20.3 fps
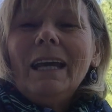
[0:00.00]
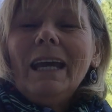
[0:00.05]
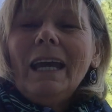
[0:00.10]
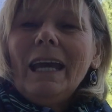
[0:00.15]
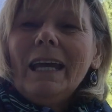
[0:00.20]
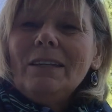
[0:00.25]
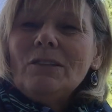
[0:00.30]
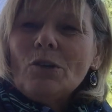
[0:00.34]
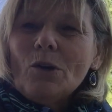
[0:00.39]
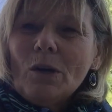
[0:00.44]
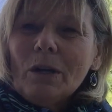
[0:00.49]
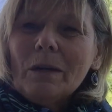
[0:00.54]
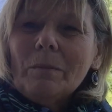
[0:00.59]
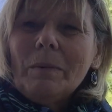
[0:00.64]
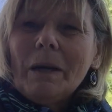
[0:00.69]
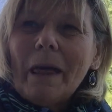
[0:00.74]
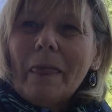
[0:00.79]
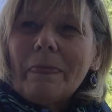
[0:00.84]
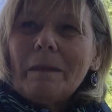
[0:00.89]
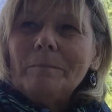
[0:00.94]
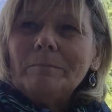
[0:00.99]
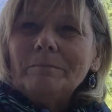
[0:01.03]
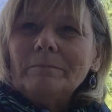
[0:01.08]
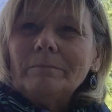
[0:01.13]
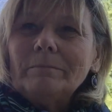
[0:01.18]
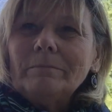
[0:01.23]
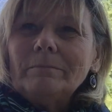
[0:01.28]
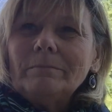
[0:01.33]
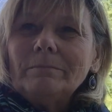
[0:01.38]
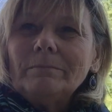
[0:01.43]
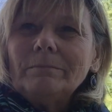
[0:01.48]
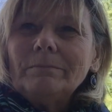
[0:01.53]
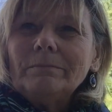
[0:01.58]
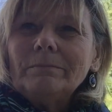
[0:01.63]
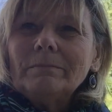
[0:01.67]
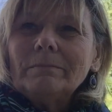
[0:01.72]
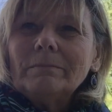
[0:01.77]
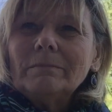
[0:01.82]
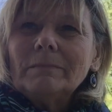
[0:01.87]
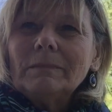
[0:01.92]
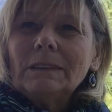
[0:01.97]
and talk about them.
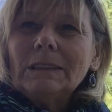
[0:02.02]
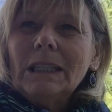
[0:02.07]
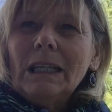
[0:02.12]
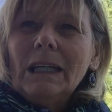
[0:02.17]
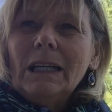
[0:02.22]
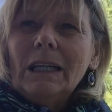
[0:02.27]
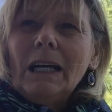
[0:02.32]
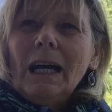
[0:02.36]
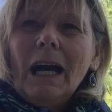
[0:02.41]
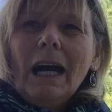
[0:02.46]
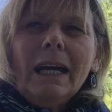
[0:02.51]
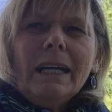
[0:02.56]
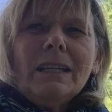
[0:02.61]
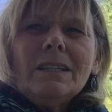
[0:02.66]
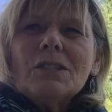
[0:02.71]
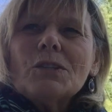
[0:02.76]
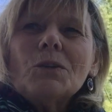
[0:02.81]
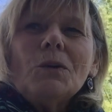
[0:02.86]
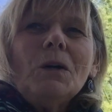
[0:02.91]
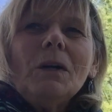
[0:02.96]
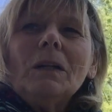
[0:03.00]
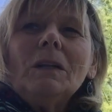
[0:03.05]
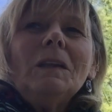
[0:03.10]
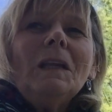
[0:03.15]
I could talk